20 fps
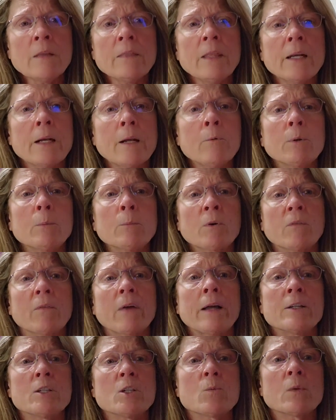that I would
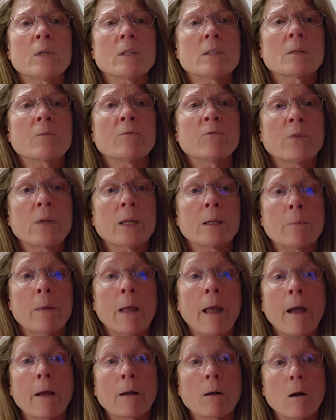provide you with some
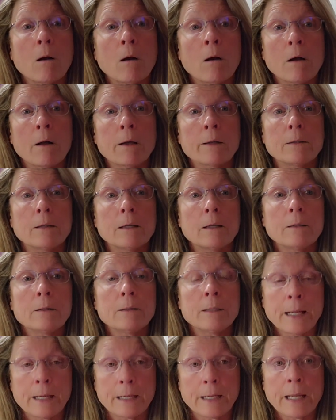feedback on
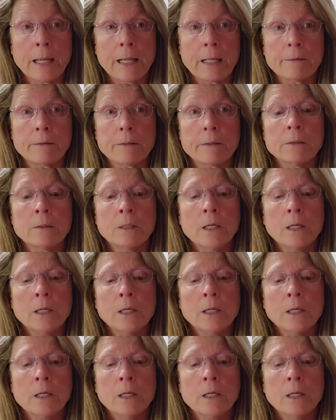Nantahala.